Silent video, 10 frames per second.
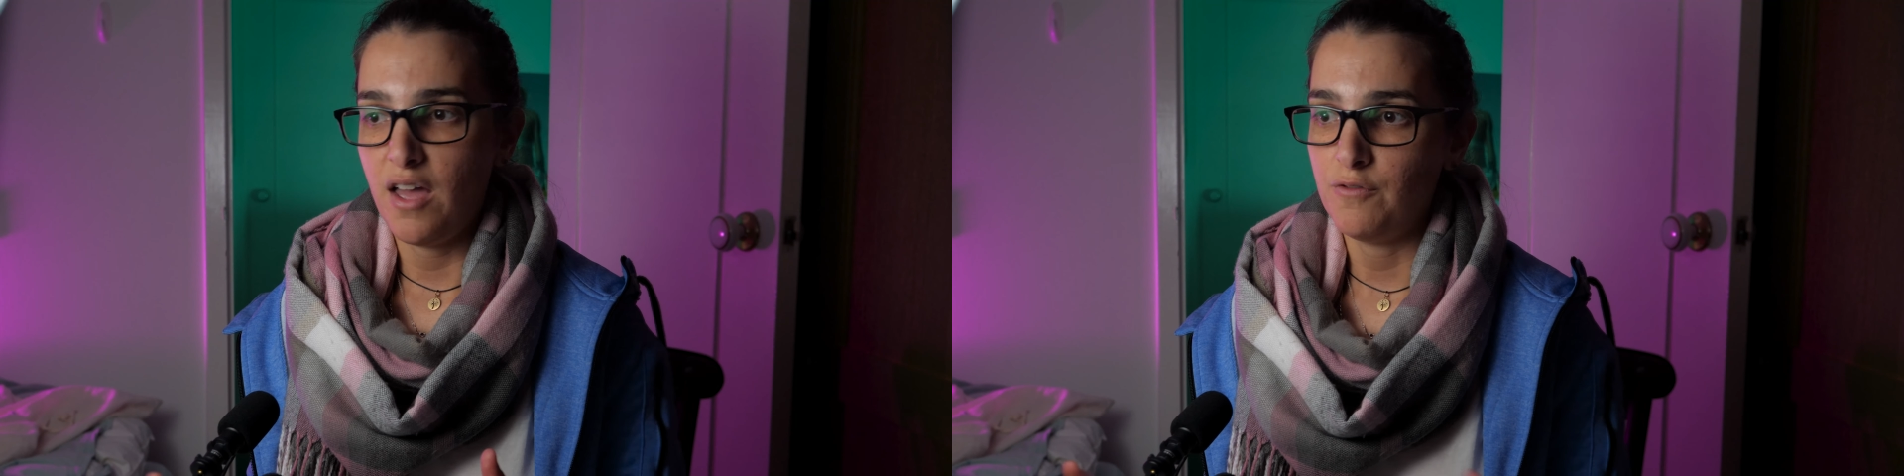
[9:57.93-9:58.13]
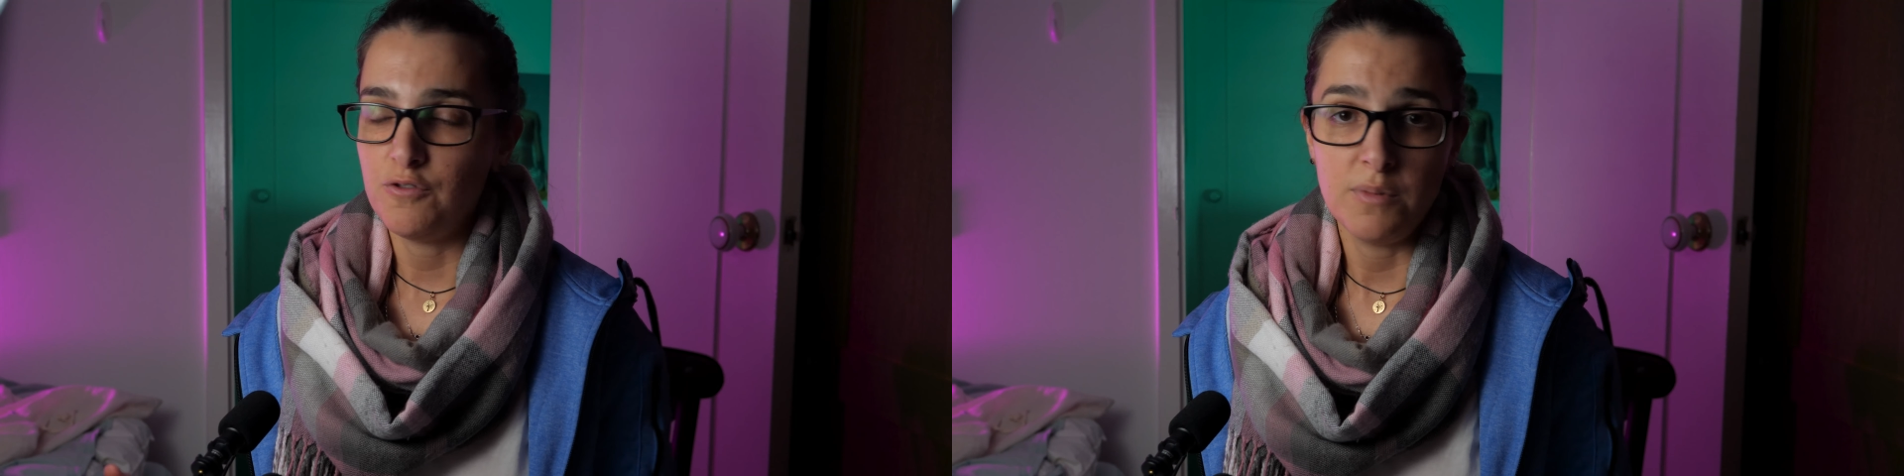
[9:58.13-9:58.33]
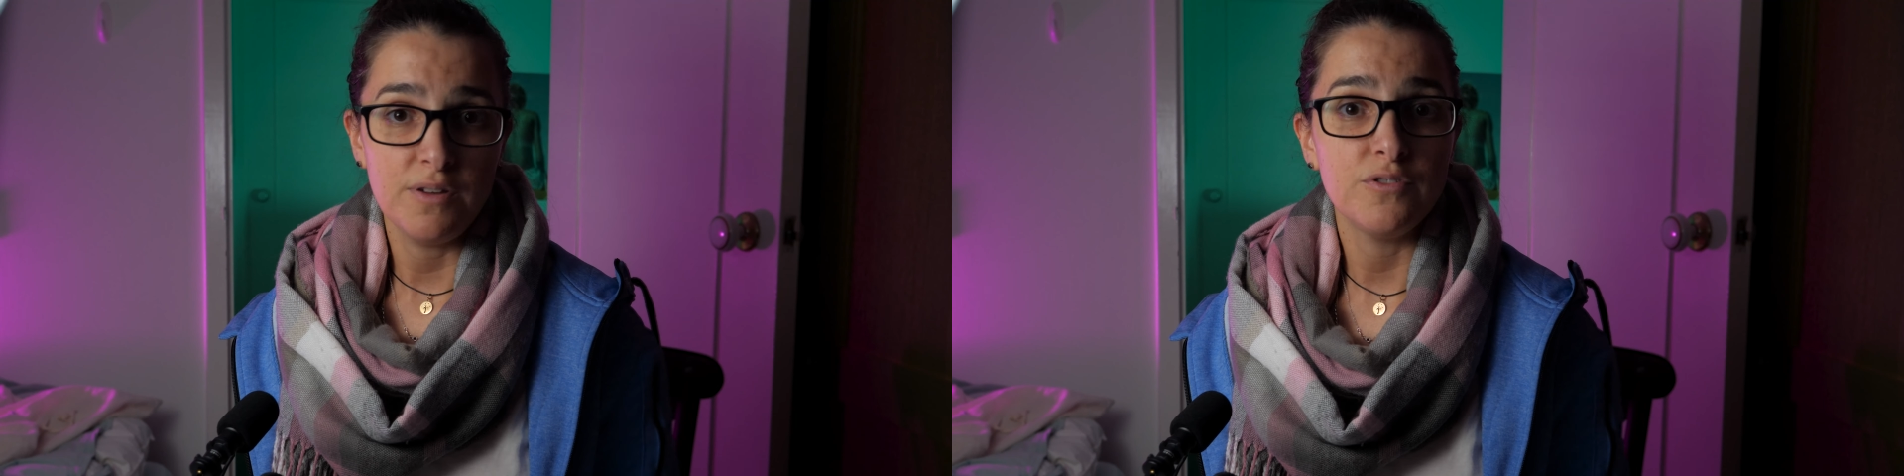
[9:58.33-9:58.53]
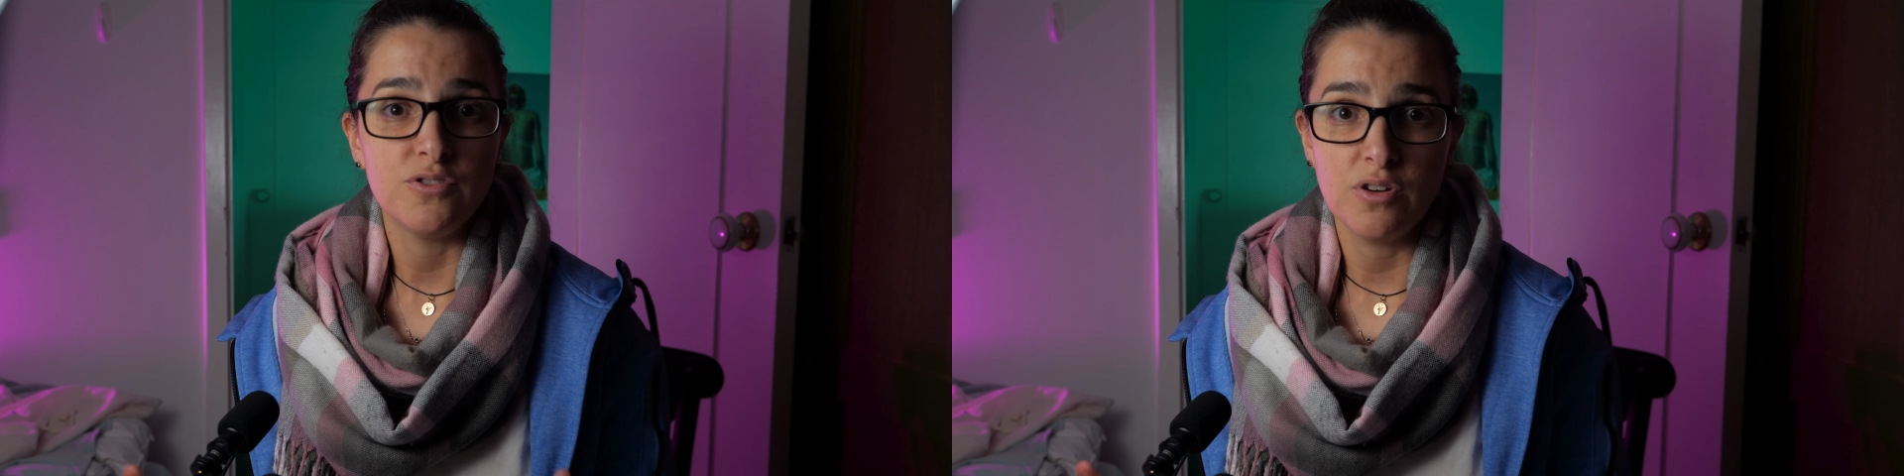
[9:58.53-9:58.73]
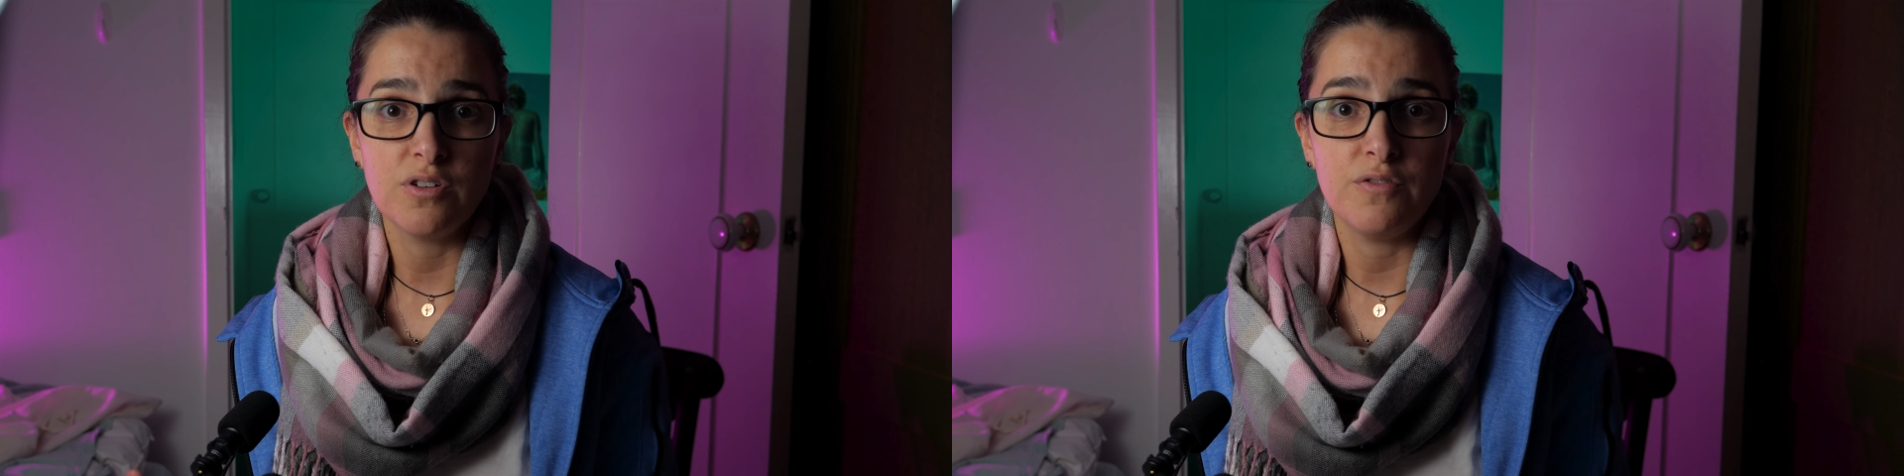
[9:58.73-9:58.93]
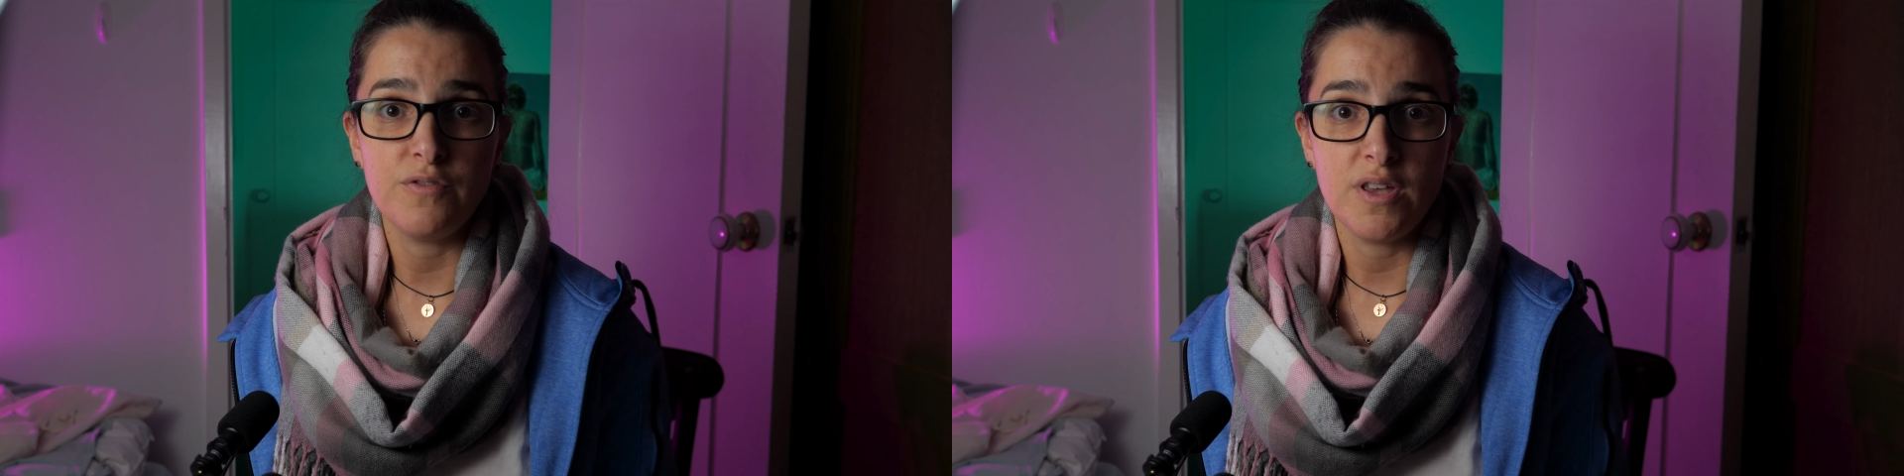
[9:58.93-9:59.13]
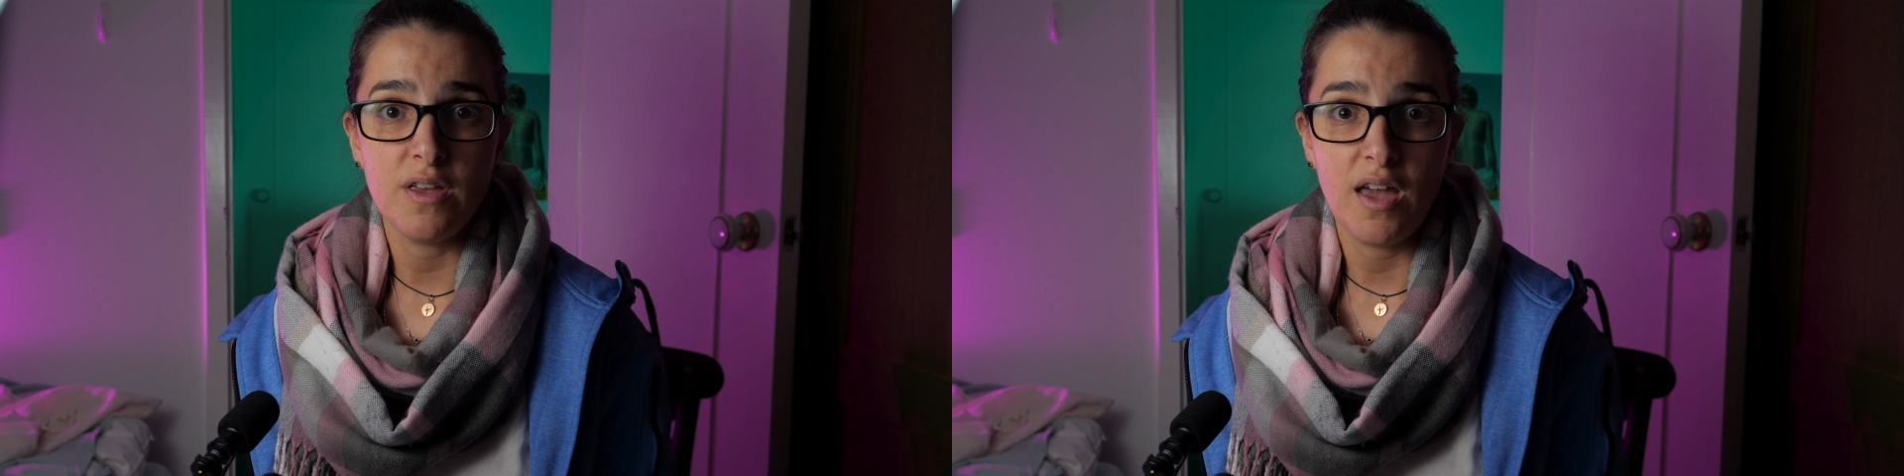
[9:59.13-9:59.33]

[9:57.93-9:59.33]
and for my photography,